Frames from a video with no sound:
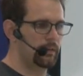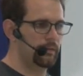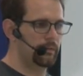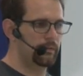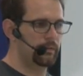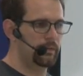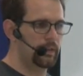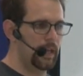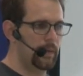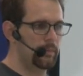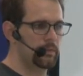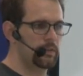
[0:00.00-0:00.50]

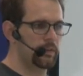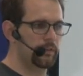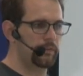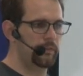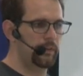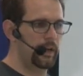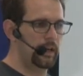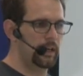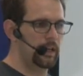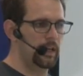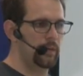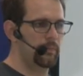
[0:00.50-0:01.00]
names of
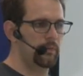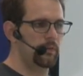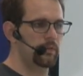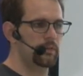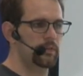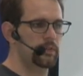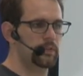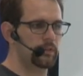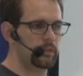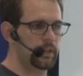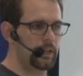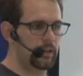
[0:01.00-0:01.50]

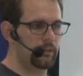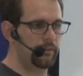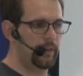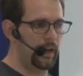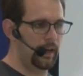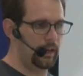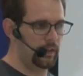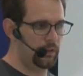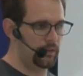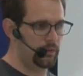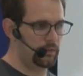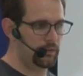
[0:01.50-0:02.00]
variables to their
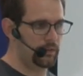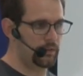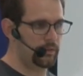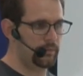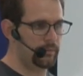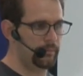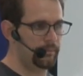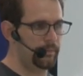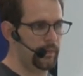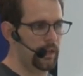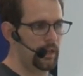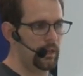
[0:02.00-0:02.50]
values.
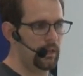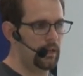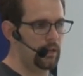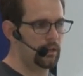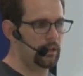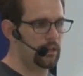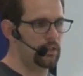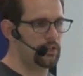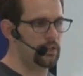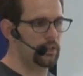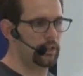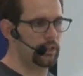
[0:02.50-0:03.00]

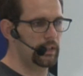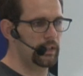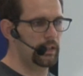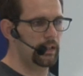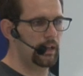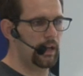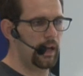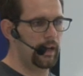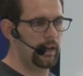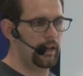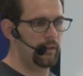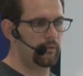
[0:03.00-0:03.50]
Initially,
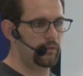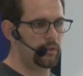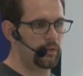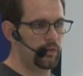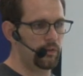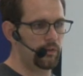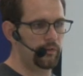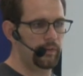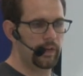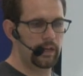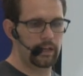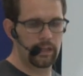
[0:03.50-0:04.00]
I have
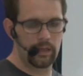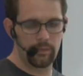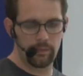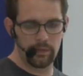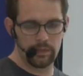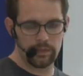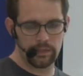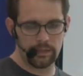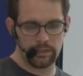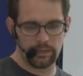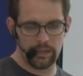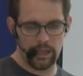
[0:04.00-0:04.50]
no
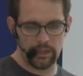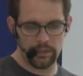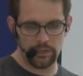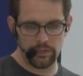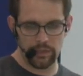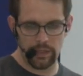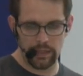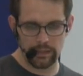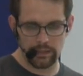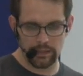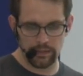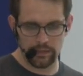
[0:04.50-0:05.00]
variables
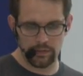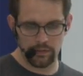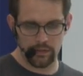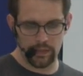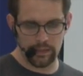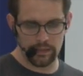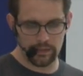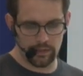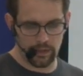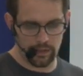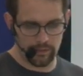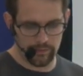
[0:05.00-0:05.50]
instantiated, so I
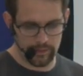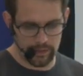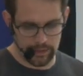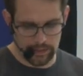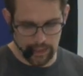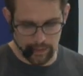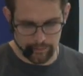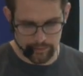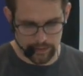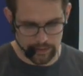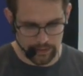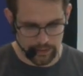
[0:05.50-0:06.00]
start with an
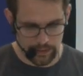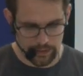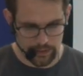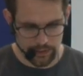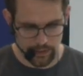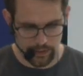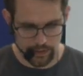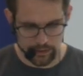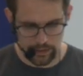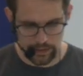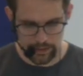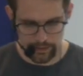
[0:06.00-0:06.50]
empty
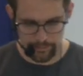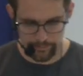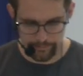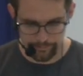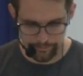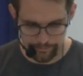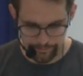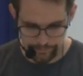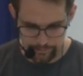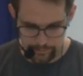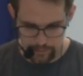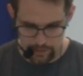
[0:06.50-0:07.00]
dictionary.
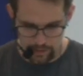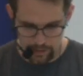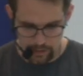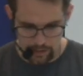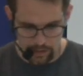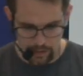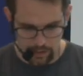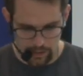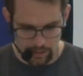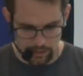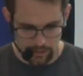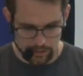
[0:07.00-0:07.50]

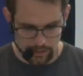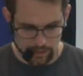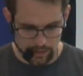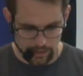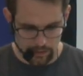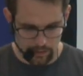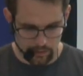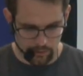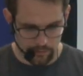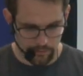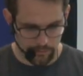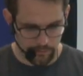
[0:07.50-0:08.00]
And then I
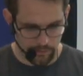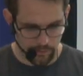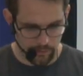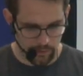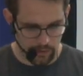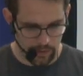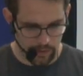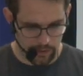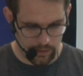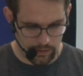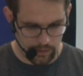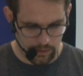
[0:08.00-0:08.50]
go
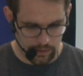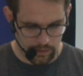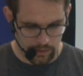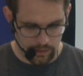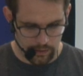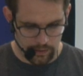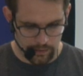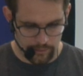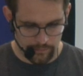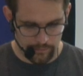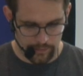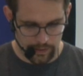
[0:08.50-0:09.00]
for
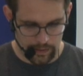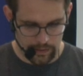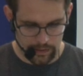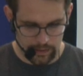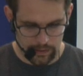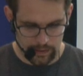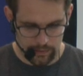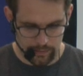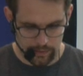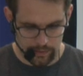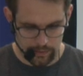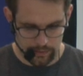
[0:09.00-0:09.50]

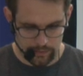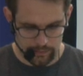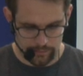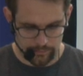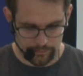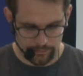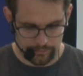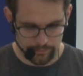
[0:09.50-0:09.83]
variable